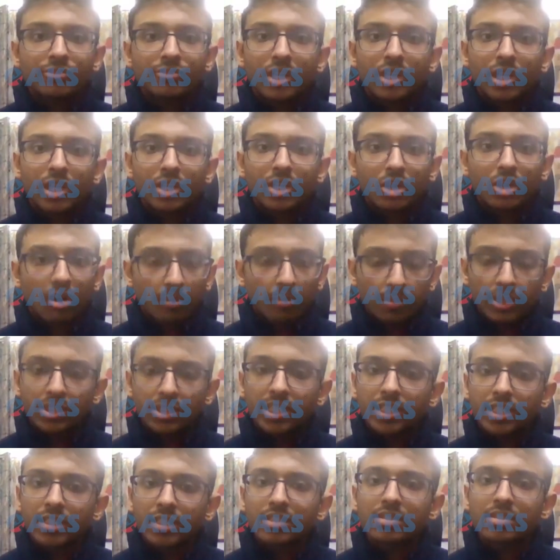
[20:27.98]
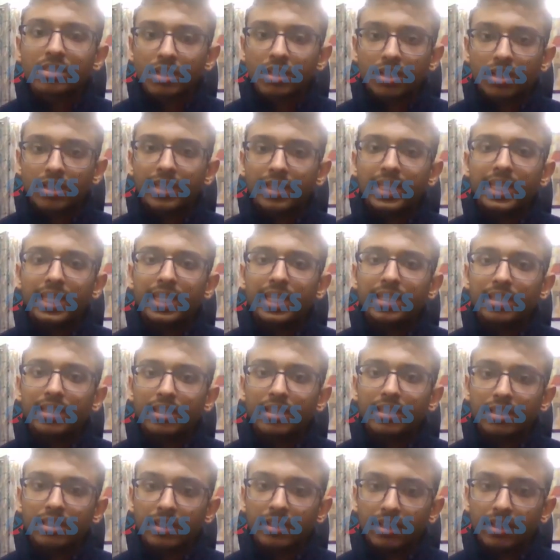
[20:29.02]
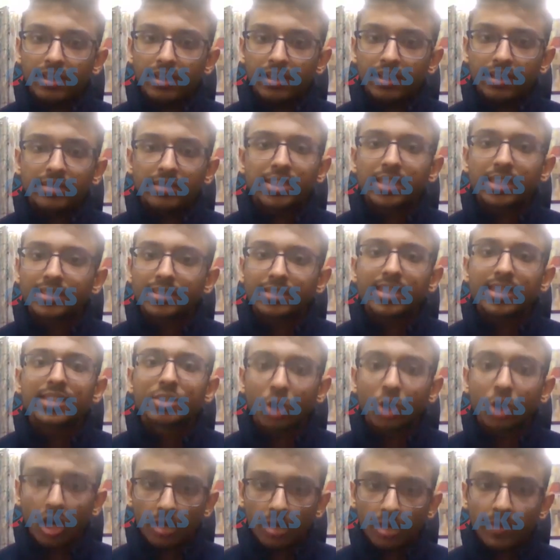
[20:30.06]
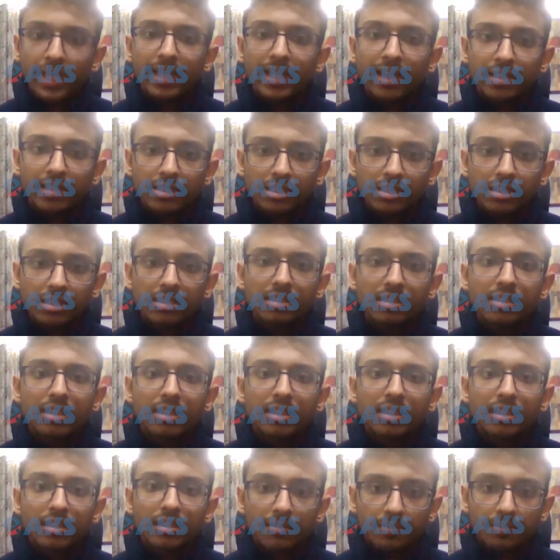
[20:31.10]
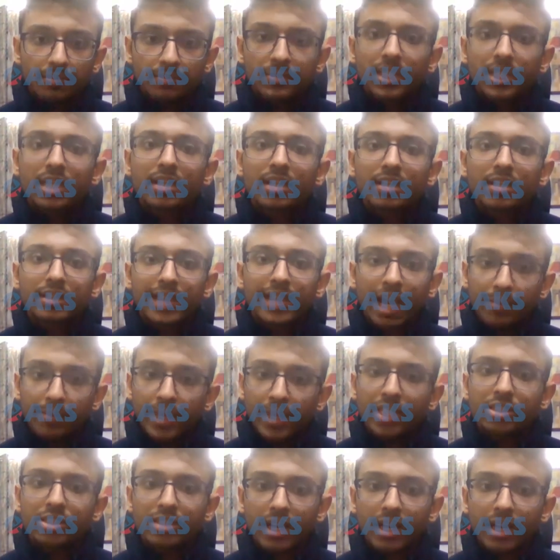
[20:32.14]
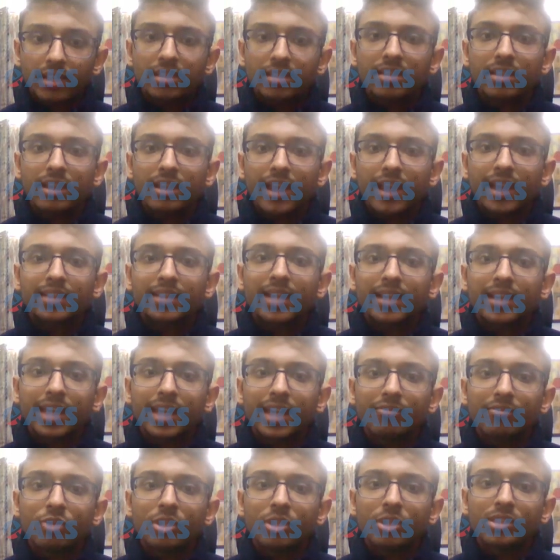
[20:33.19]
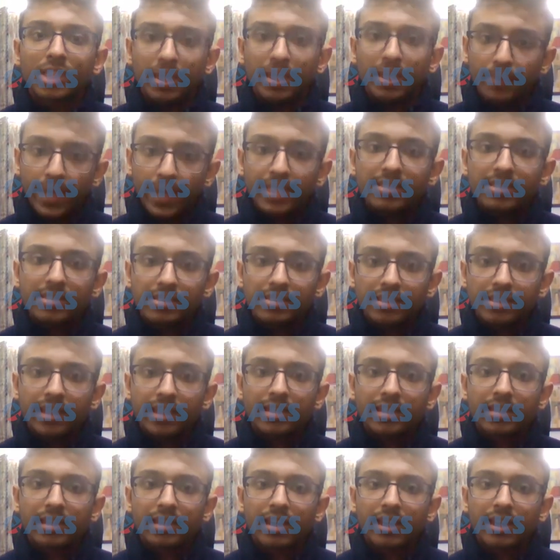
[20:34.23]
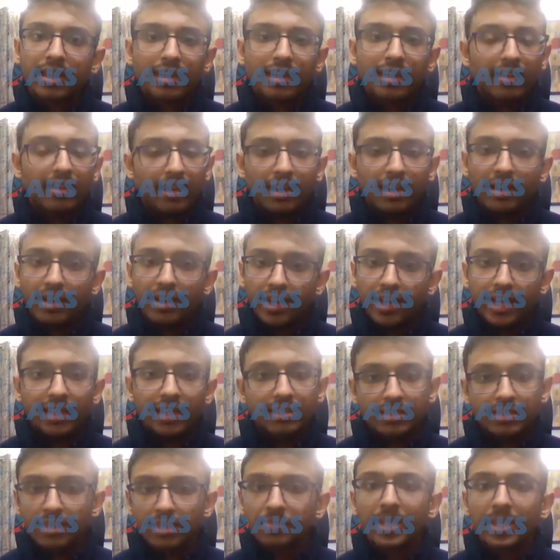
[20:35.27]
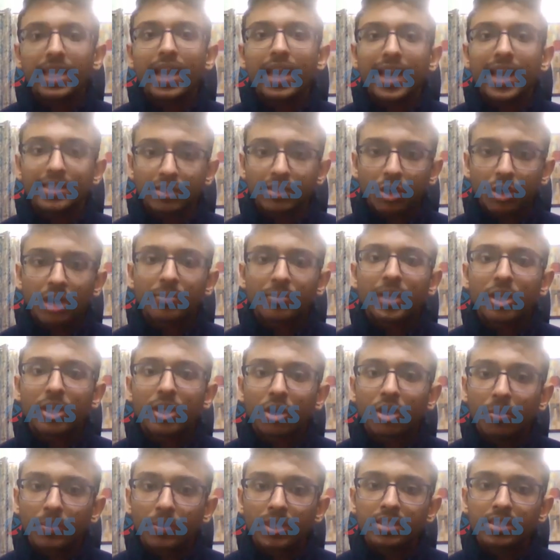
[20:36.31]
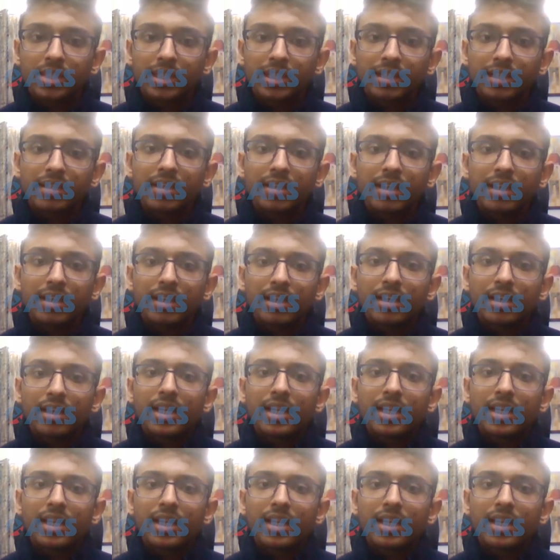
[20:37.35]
terms of compensation, certainly justice has not been done, sir. The damage done at that time was immense, and it simply has not been compensated.